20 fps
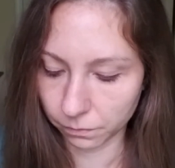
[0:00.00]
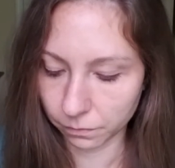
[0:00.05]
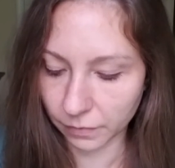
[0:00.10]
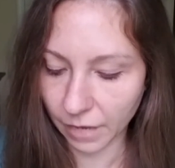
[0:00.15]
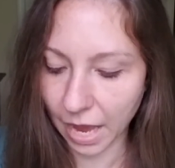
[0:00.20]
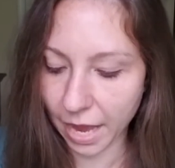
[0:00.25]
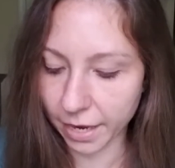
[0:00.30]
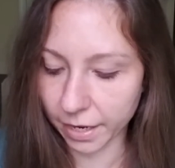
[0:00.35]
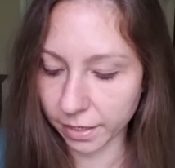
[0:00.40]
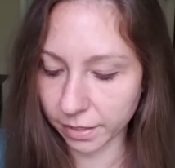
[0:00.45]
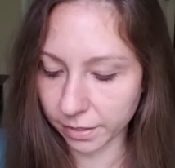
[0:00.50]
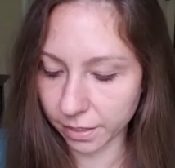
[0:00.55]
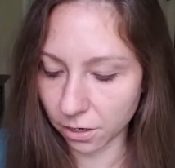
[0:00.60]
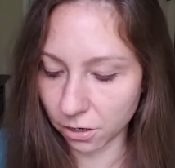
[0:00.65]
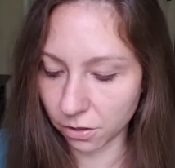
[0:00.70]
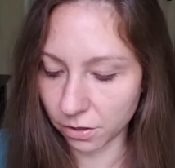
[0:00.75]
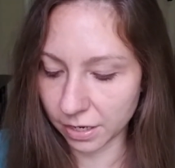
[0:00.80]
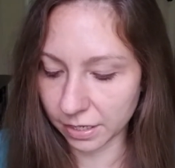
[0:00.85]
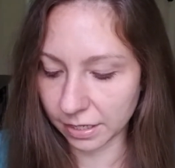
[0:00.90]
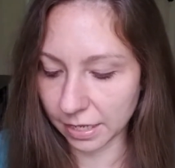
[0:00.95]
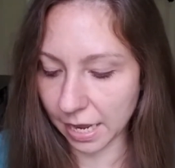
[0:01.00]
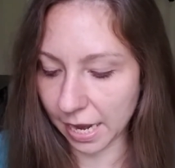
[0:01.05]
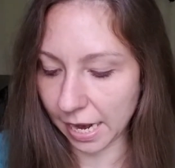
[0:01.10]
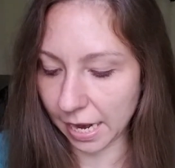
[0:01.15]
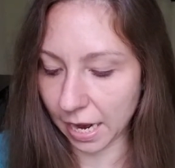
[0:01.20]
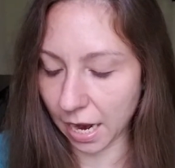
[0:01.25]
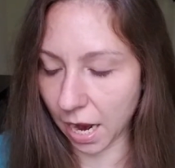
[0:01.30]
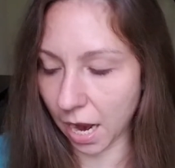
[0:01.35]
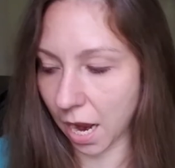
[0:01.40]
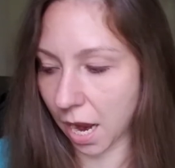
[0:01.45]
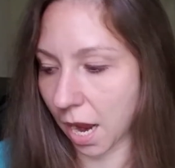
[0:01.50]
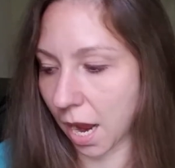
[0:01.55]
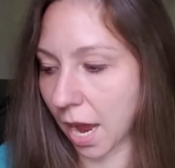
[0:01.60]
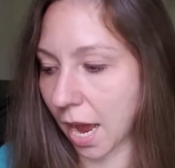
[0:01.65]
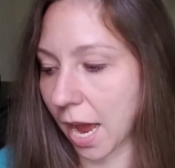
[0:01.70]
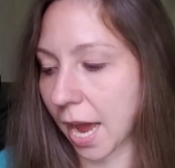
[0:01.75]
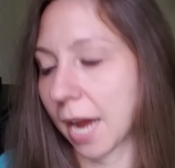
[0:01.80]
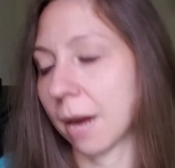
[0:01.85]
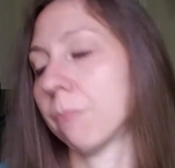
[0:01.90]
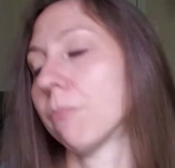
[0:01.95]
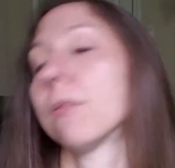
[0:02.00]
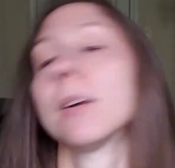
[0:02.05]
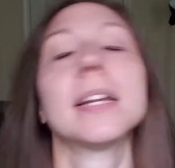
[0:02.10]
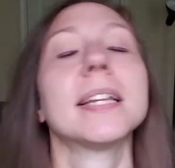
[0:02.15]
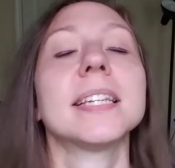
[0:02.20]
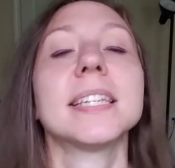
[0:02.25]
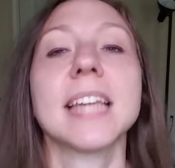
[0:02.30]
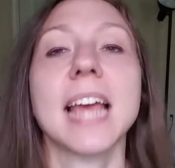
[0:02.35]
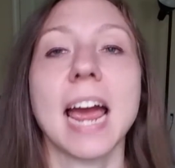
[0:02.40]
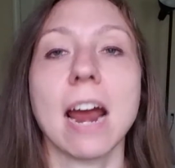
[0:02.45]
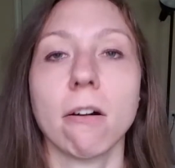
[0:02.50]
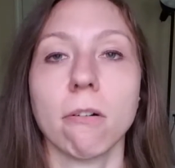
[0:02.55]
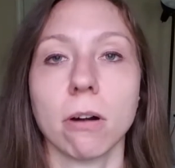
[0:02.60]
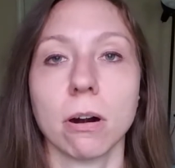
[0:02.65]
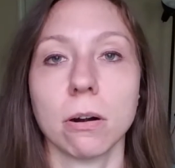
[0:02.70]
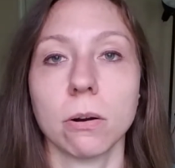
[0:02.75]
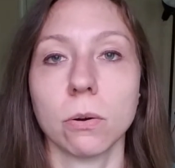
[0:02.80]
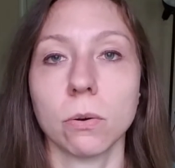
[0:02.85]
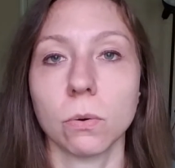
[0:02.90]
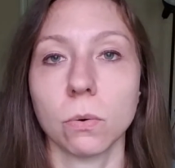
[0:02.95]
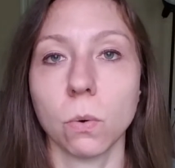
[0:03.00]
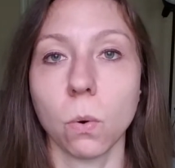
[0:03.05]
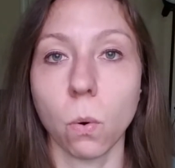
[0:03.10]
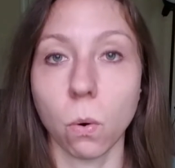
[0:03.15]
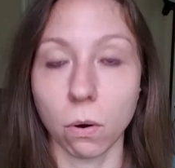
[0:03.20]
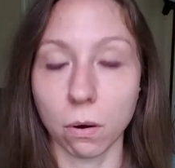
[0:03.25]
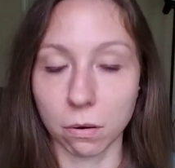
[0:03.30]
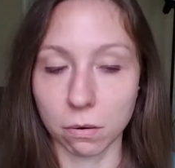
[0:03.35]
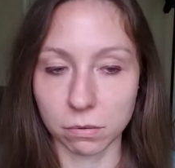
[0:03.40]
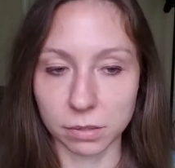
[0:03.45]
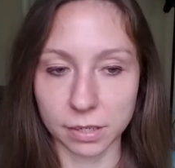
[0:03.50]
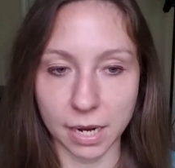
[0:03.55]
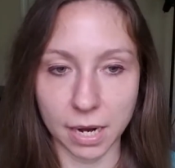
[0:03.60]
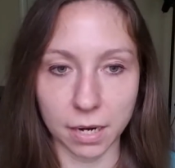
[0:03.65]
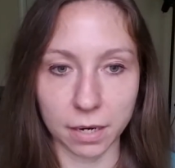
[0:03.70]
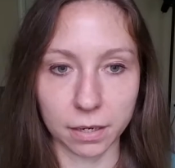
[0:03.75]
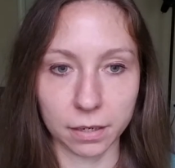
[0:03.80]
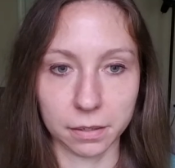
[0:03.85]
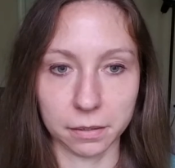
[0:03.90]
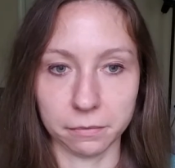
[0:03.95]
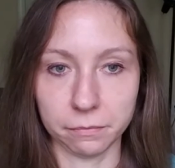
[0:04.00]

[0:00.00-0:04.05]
I consider this like a hybrid tarot oracle deck.